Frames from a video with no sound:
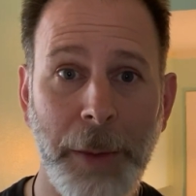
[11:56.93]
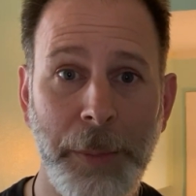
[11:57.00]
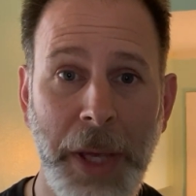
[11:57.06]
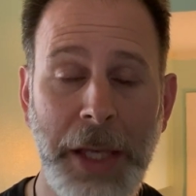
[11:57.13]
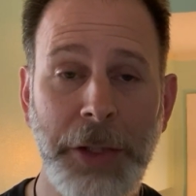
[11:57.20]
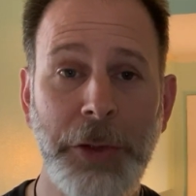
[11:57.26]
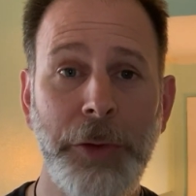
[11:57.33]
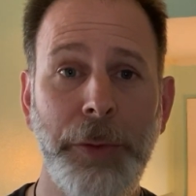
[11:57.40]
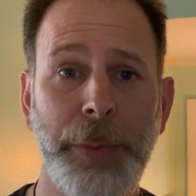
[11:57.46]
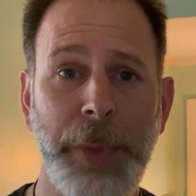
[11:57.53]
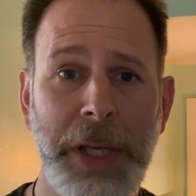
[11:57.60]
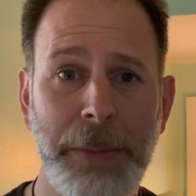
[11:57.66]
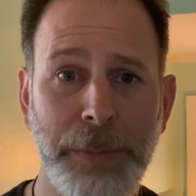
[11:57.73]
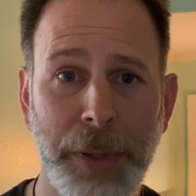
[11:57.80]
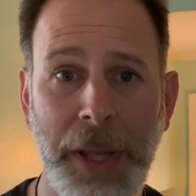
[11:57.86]
May you
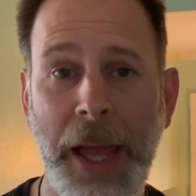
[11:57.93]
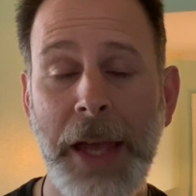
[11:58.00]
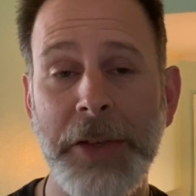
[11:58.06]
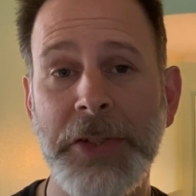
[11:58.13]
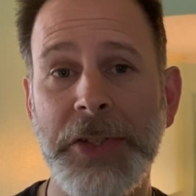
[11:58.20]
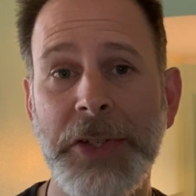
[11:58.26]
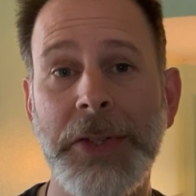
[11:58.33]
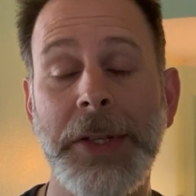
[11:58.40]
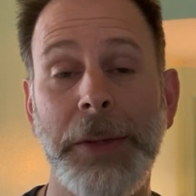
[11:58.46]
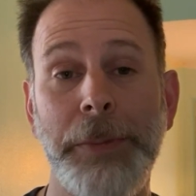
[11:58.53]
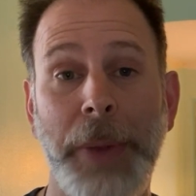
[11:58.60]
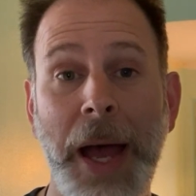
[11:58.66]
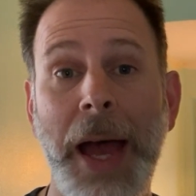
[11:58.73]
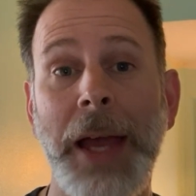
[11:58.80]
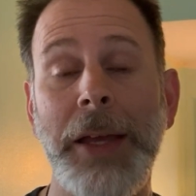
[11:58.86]
be blessed
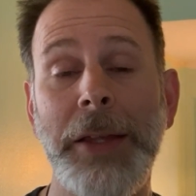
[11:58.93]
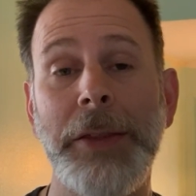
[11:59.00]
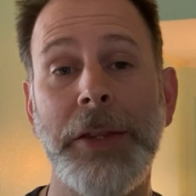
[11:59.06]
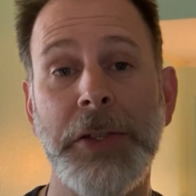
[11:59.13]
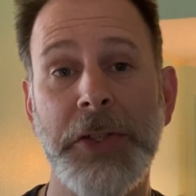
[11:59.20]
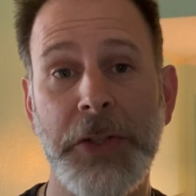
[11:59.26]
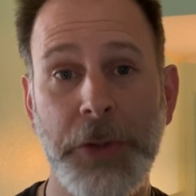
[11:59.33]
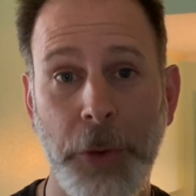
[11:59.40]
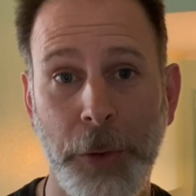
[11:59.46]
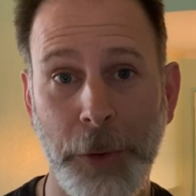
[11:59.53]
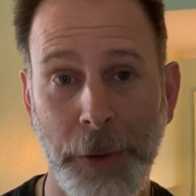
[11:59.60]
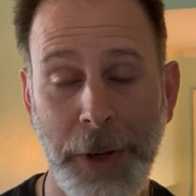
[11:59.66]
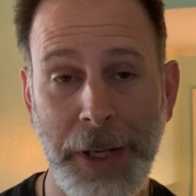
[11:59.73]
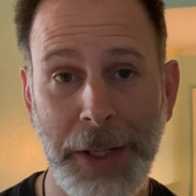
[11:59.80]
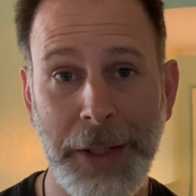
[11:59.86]
by the
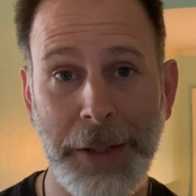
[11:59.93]
story.